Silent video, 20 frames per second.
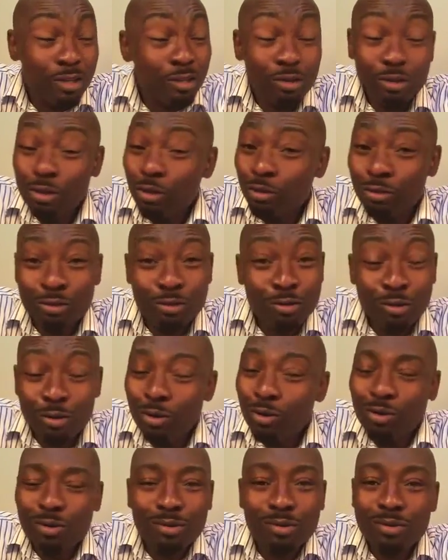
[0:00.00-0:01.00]
You don't
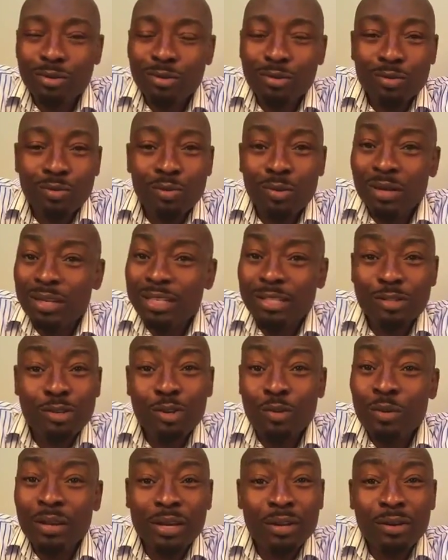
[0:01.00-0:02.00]
know what is
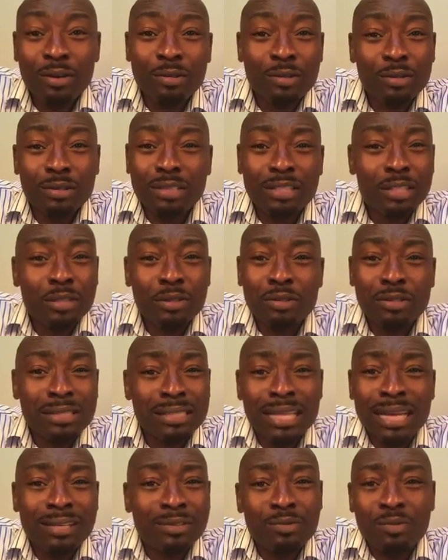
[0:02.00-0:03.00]
going on until you
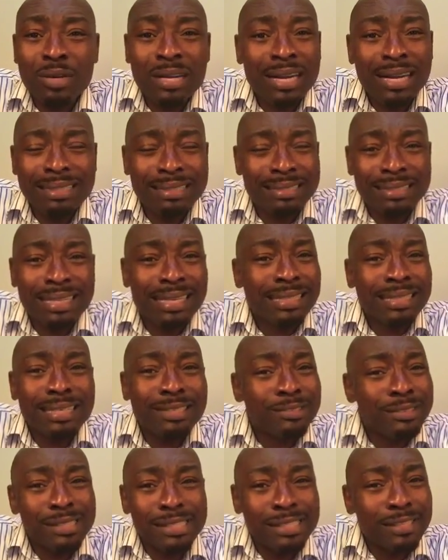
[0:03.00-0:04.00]
stand where I stand
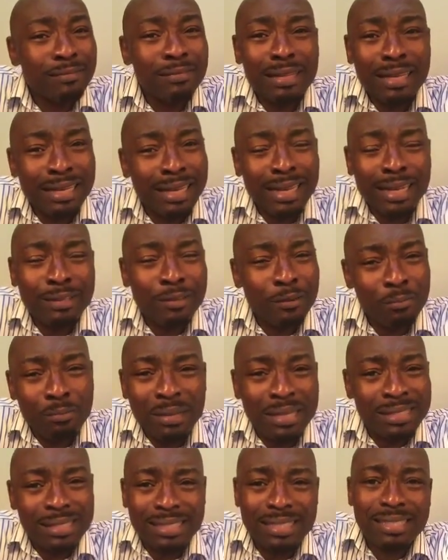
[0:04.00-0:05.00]
and receive the kind of
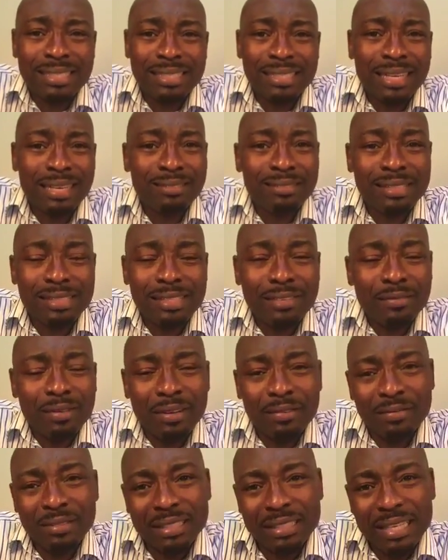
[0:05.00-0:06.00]
messages I receive
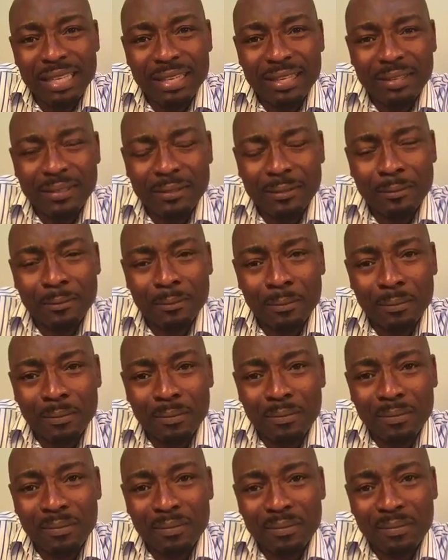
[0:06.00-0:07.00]
every day.
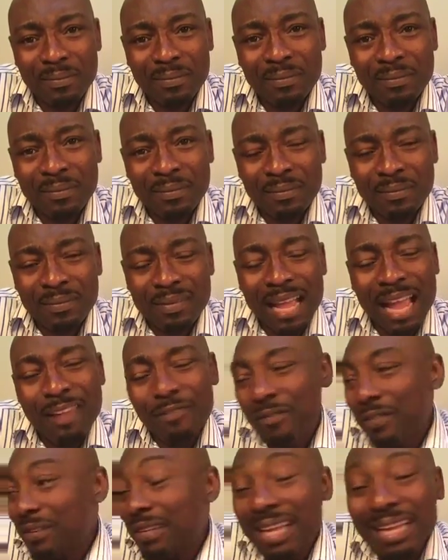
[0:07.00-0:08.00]
I
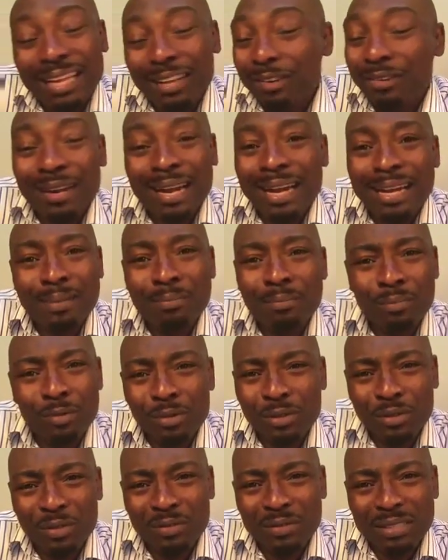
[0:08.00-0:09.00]
feel like crying
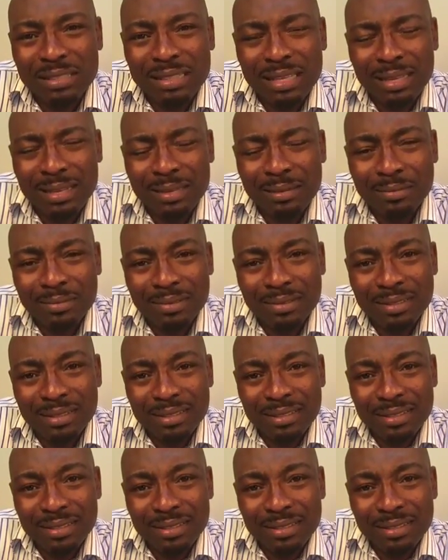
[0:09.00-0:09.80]
most of the times.